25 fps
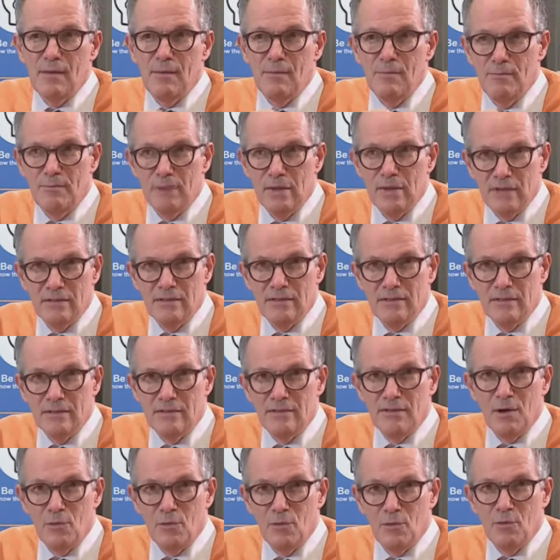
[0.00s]
built
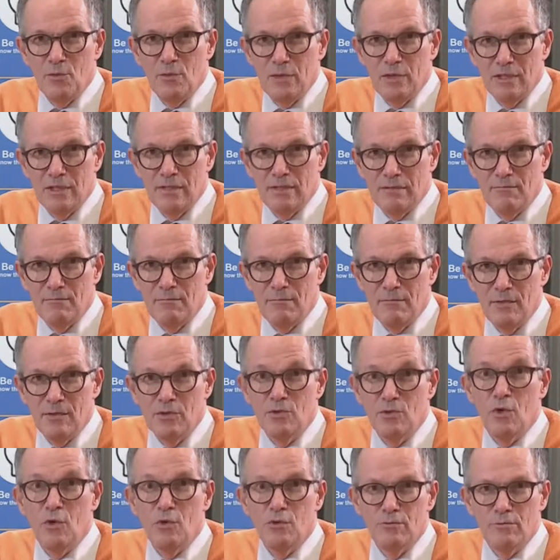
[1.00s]
with
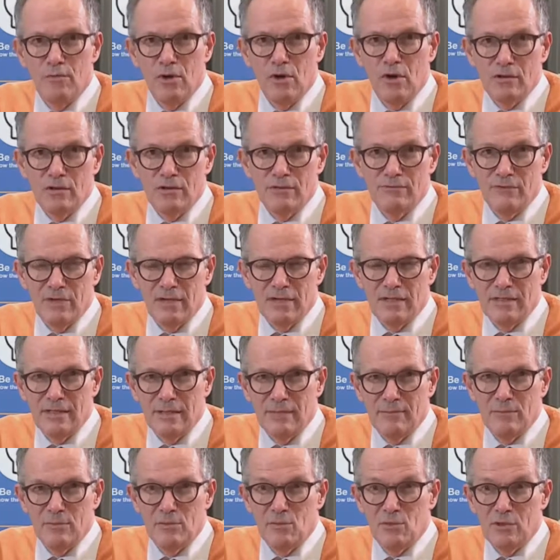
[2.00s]
known blocks, for
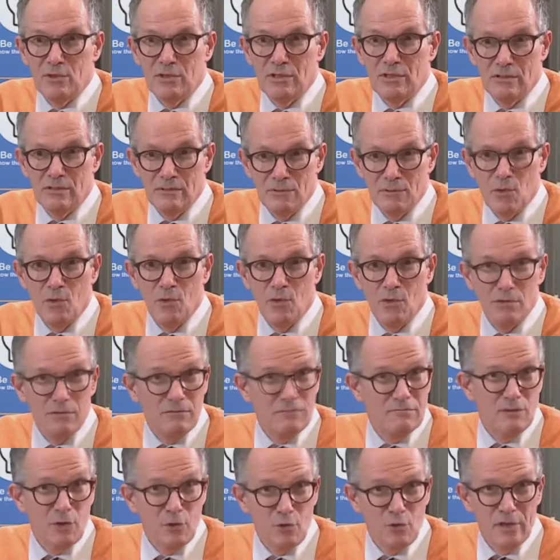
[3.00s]
example, with all
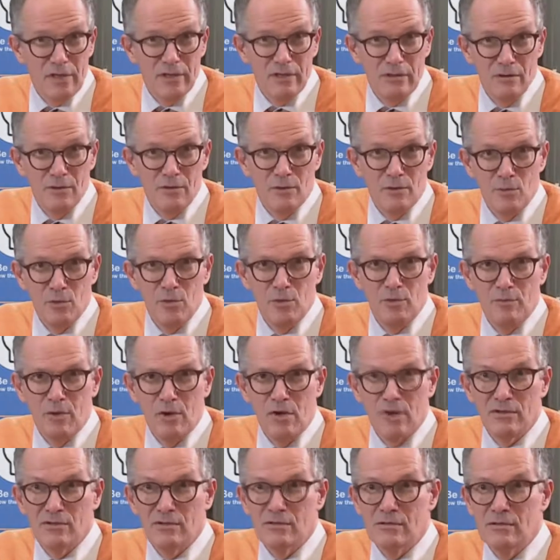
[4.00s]
red or blue
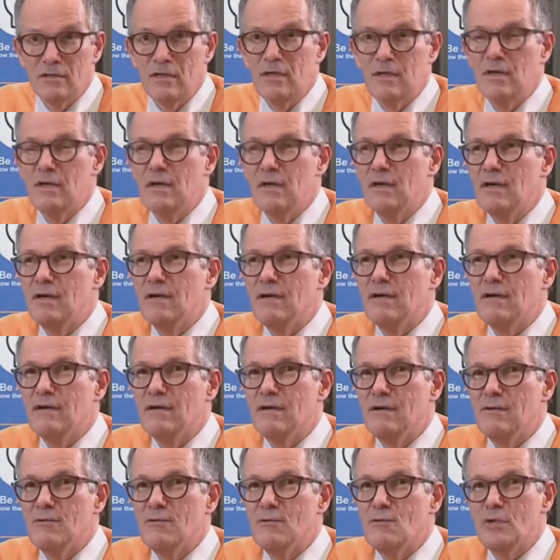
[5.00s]
blocks,
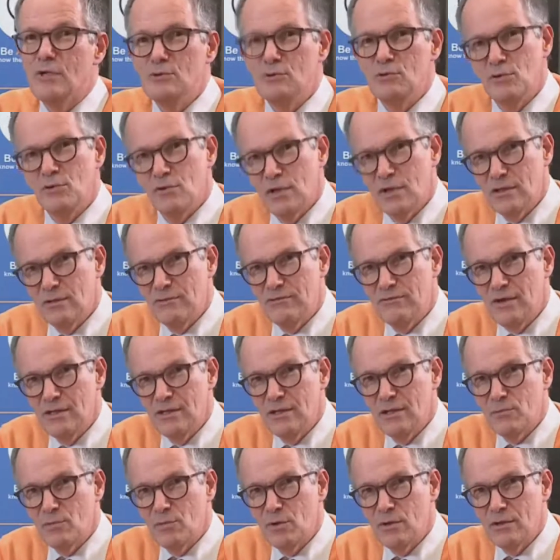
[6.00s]
when you look at the
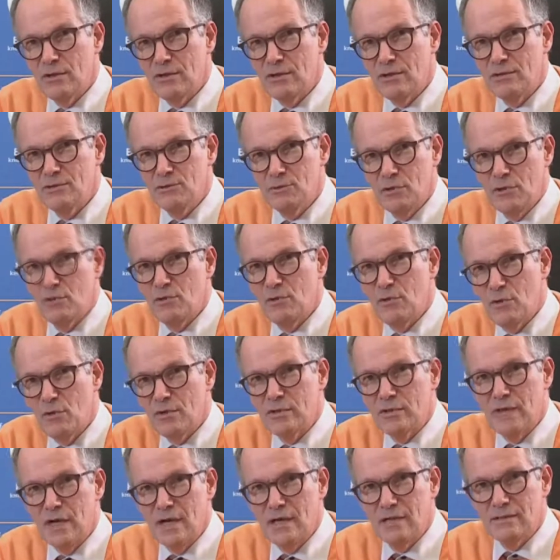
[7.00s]
final product, you will
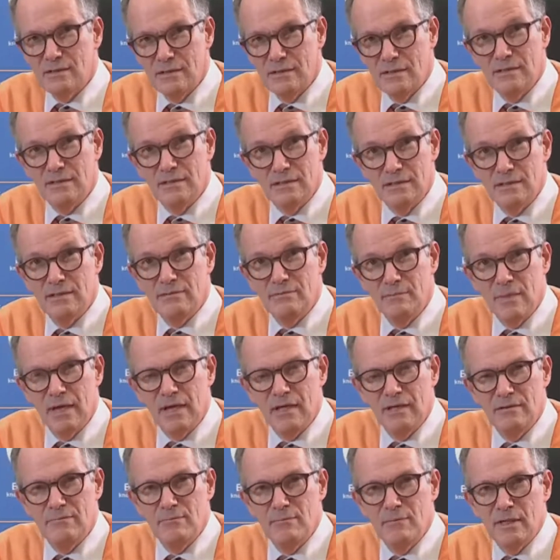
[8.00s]
recognize that it's made
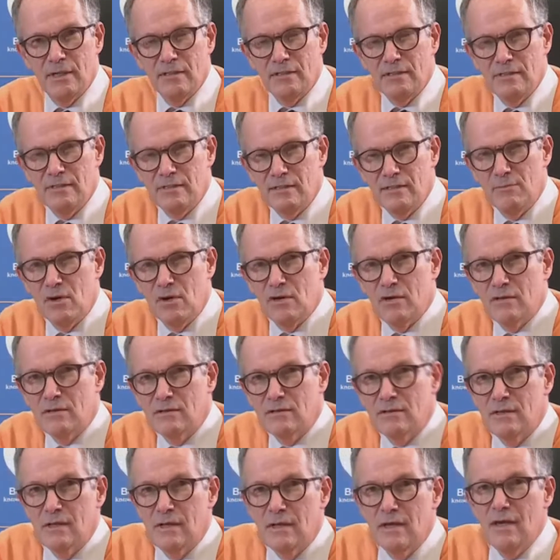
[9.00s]
by these blocks.
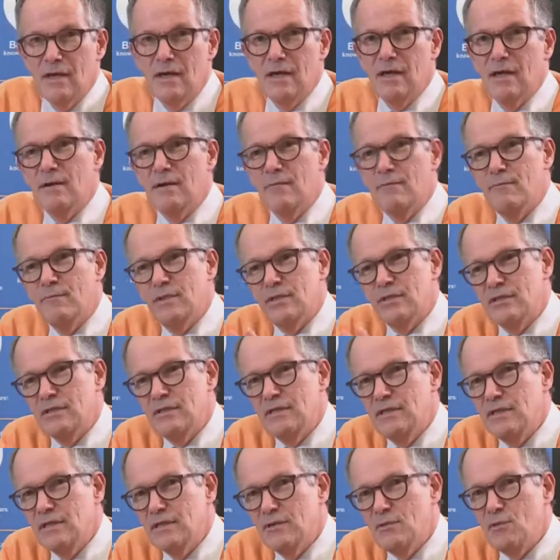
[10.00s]
But
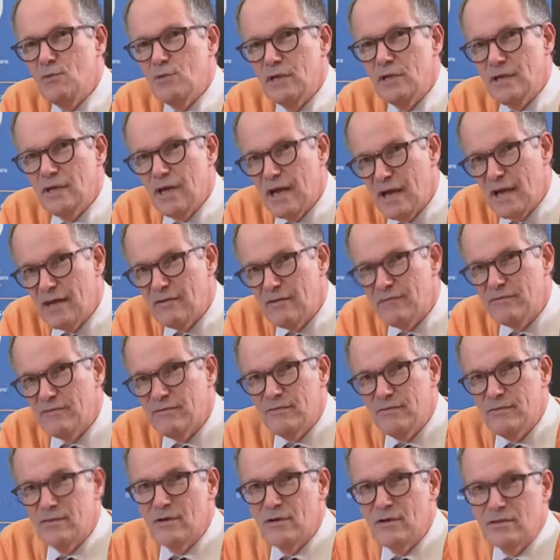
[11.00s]
here we have
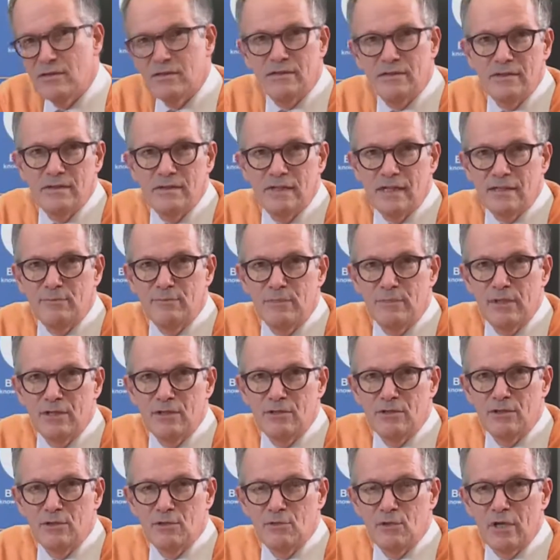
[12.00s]
not that
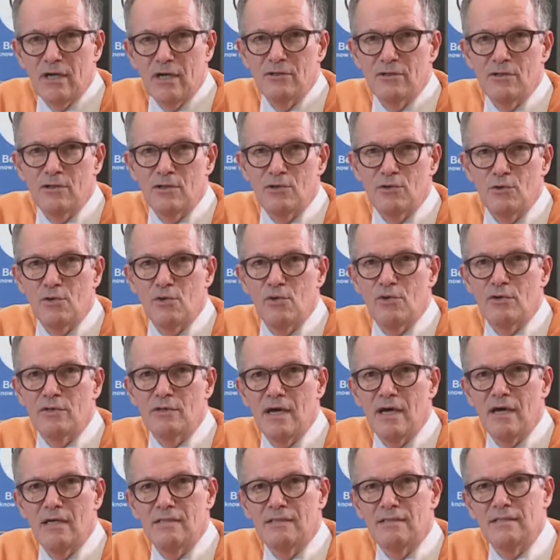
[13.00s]
picture. We cannot
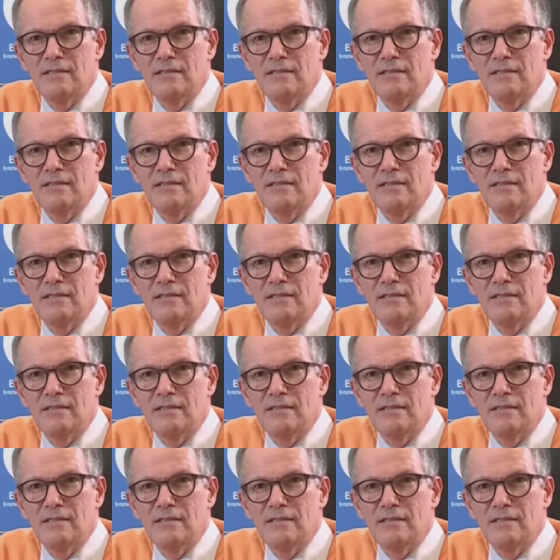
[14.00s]
recognize